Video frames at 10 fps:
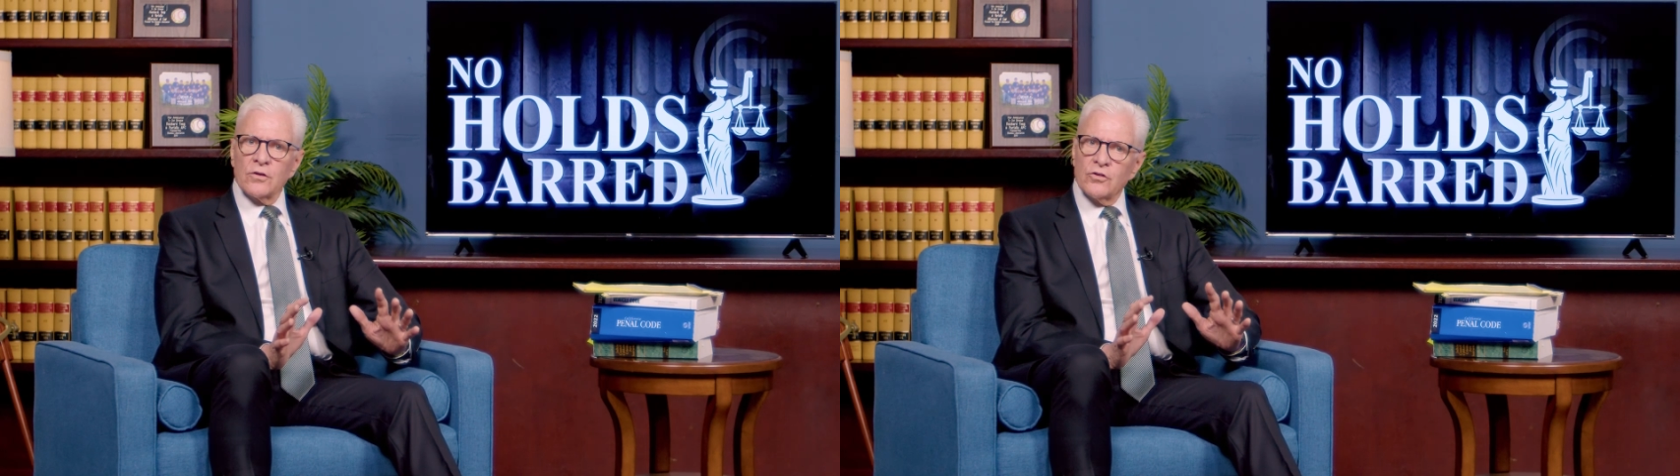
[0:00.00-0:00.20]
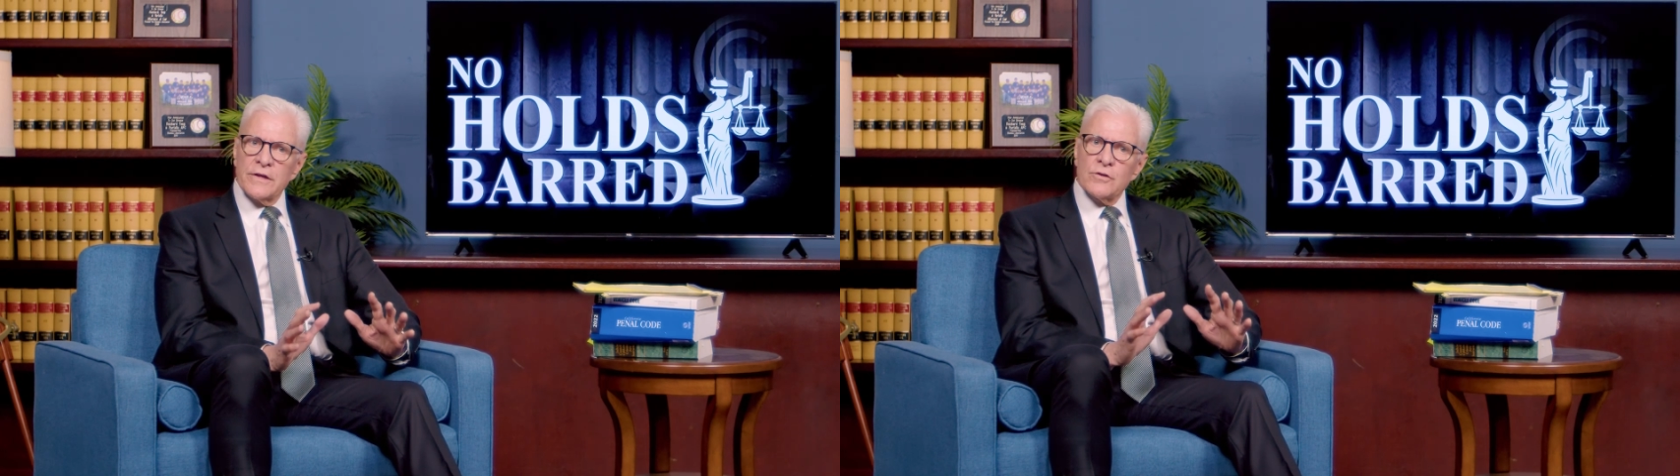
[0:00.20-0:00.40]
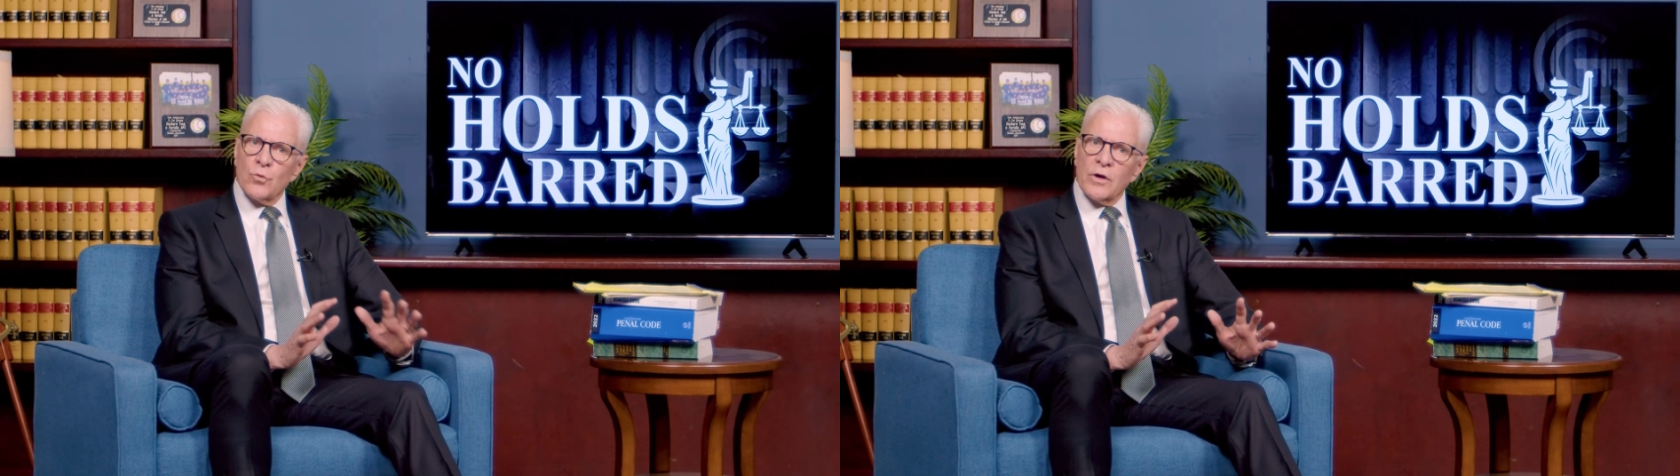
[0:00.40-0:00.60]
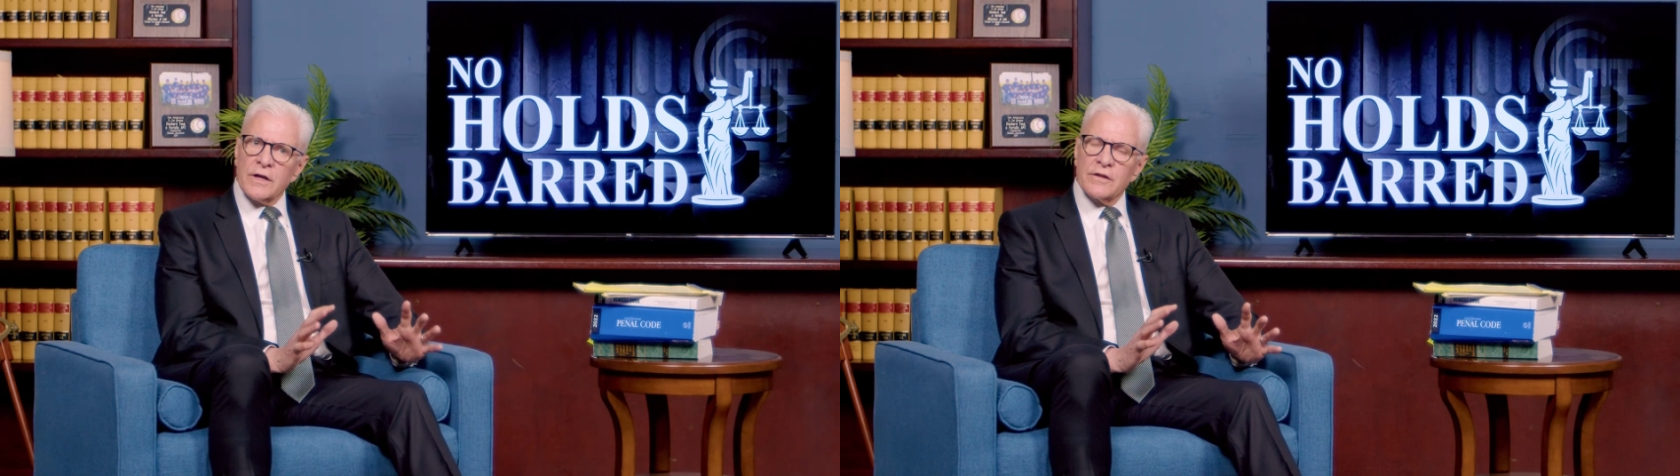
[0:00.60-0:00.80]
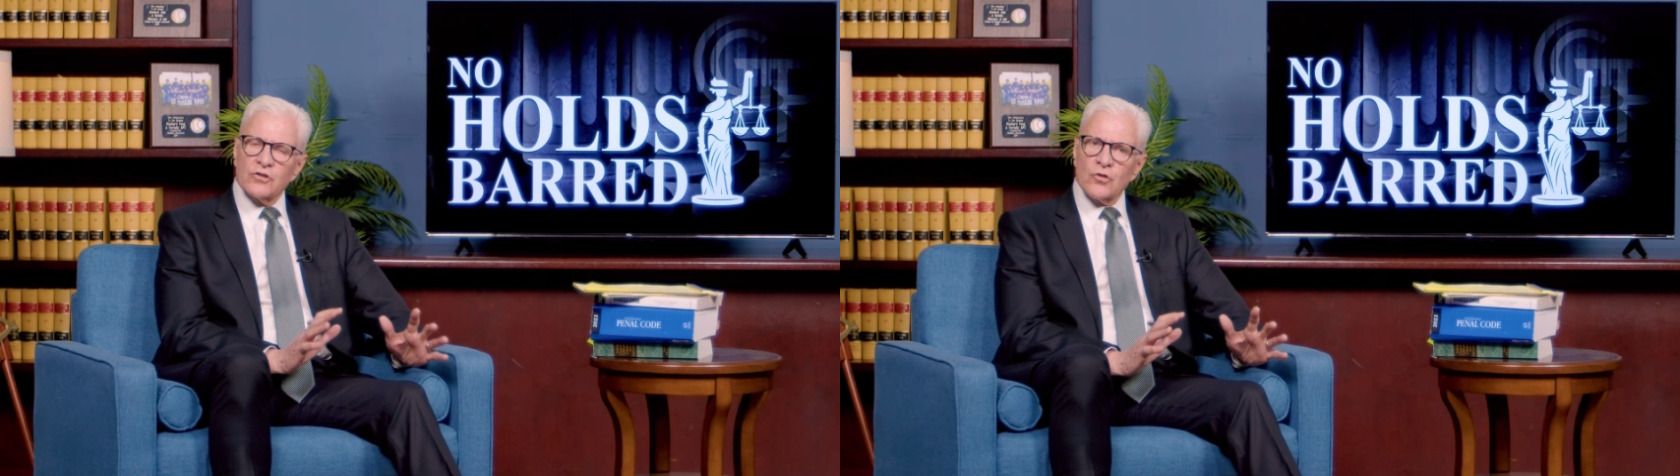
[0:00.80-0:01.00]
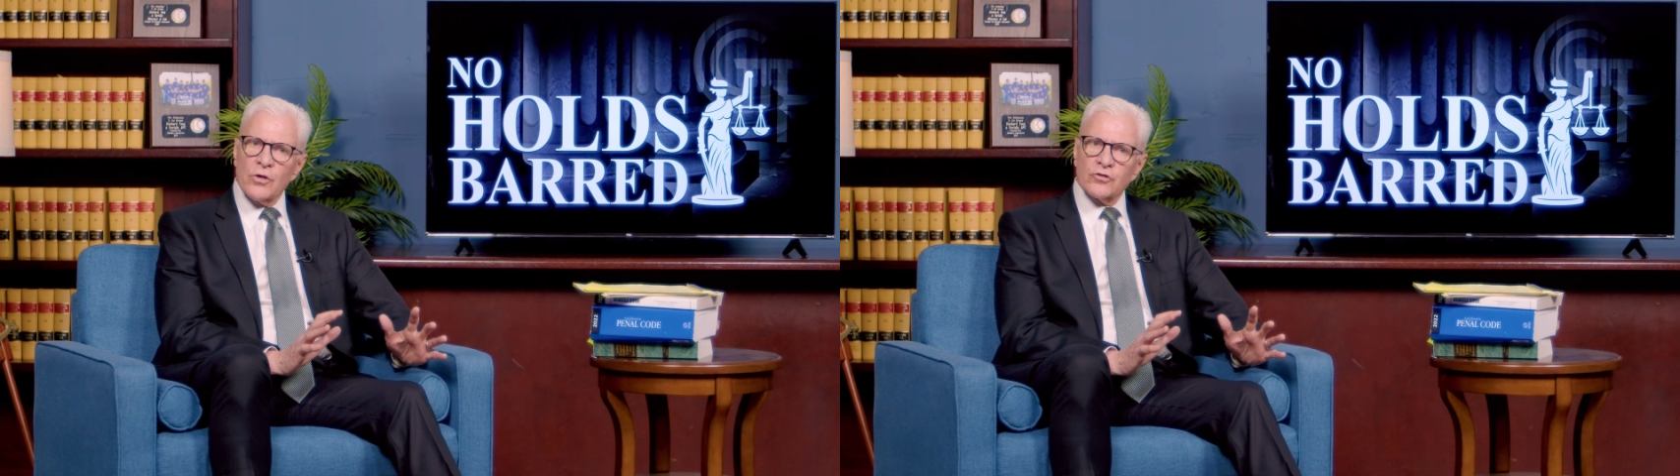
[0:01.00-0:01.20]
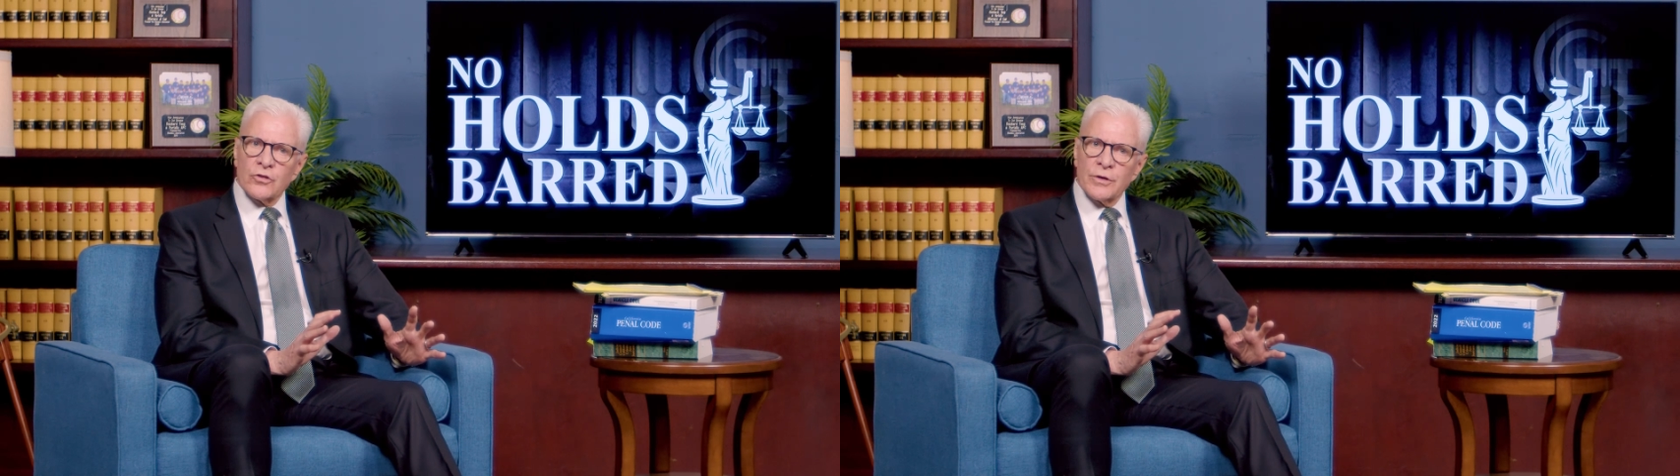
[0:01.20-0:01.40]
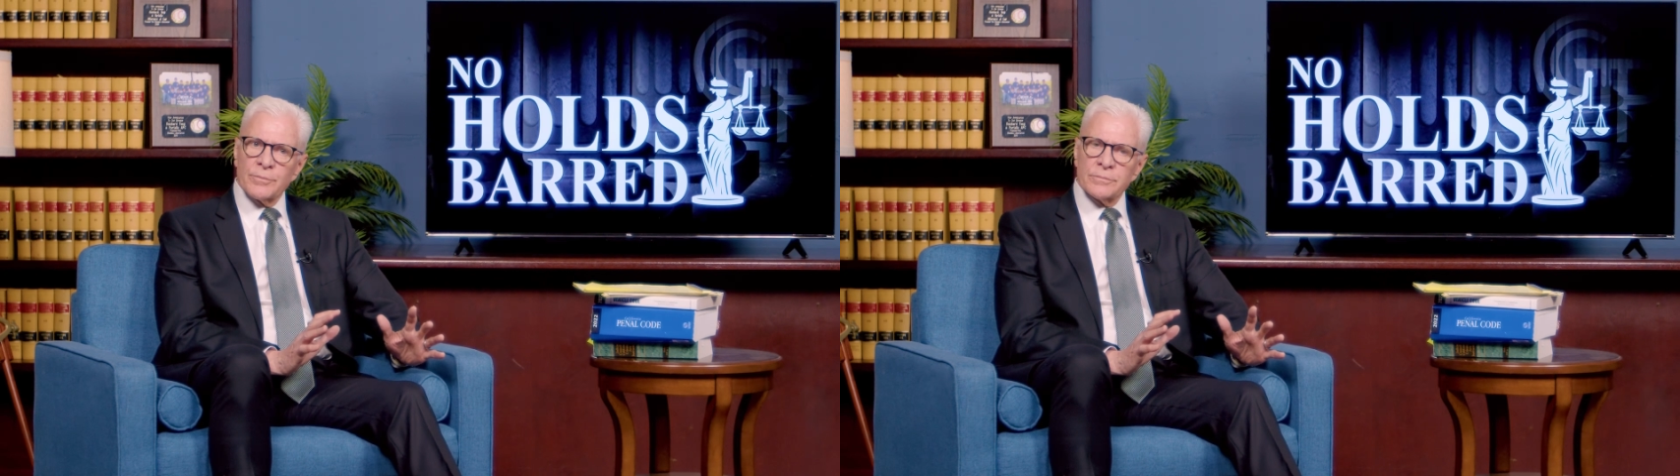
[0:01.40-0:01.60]
didn't work in the short
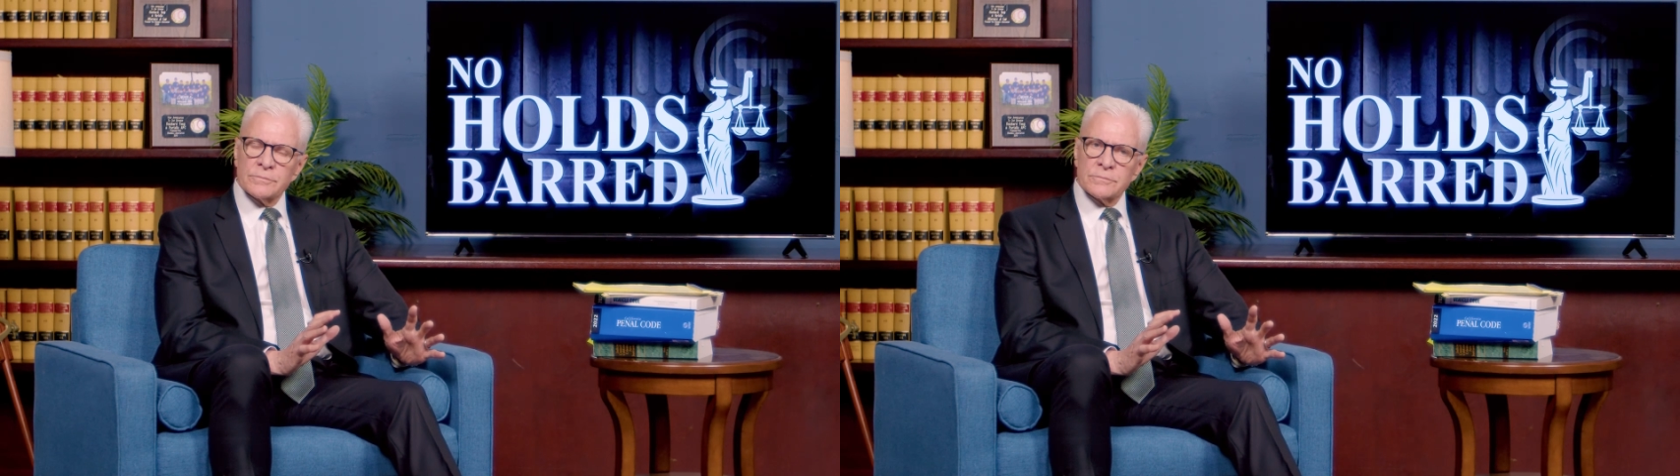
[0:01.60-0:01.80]
term,